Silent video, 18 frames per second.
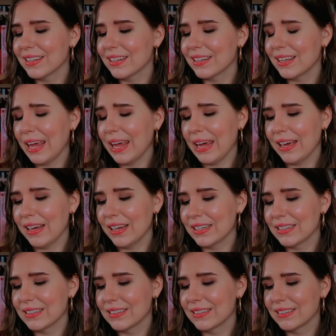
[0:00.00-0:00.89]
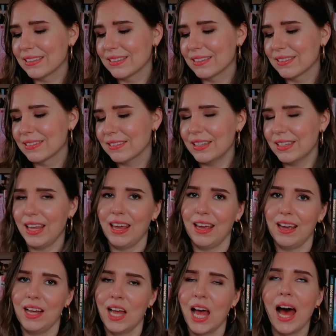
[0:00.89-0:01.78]
Yeah.
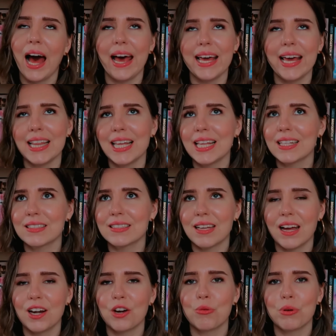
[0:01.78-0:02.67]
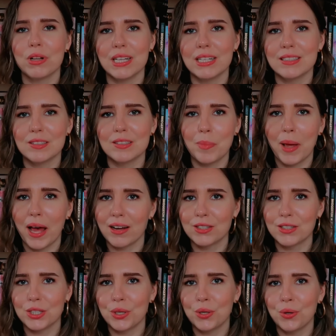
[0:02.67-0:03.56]
I think this kind of relates
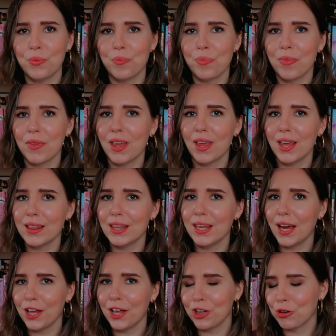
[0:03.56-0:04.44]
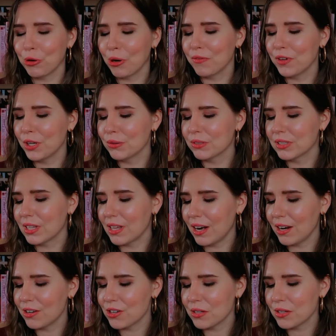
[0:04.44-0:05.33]
back to the other reviews that
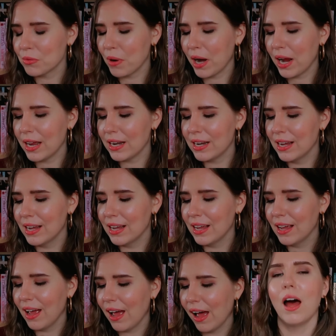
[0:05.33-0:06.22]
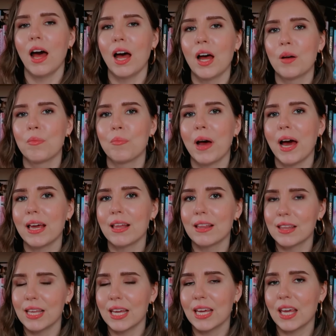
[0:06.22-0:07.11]
I just read. I
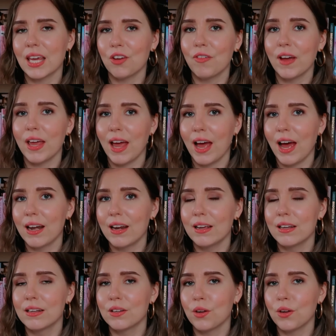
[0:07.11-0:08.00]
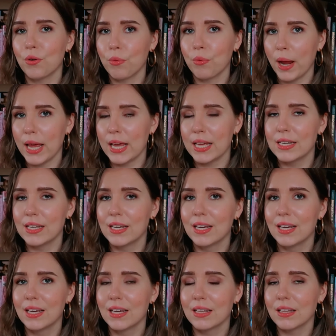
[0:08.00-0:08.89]
think if I hadn't read
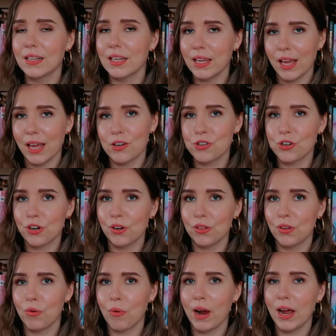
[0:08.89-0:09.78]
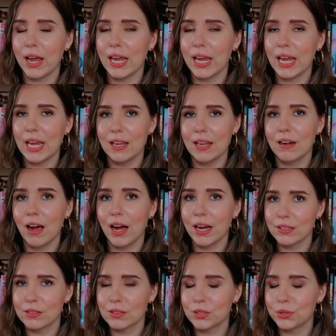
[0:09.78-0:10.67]
The Catcher in the Rye in
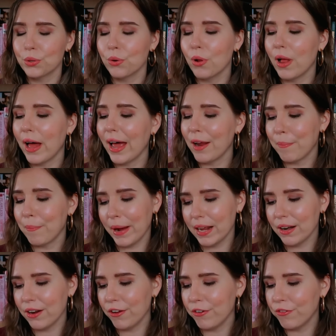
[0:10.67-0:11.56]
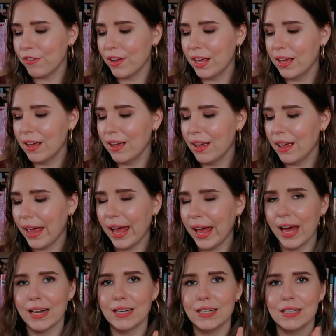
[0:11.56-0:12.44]
high school, I might have
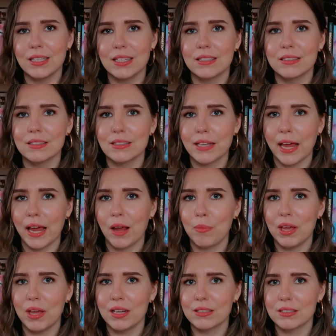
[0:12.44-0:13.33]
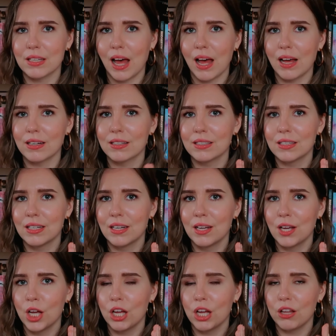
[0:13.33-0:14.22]
had the same exact
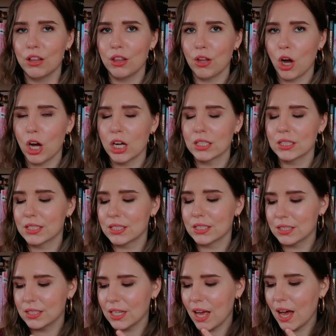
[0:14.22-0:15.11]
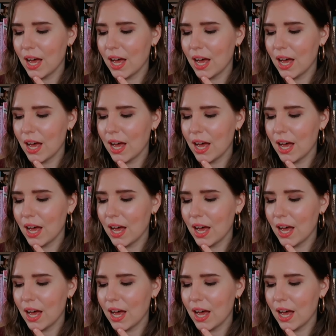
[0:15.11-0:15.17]
thoughts,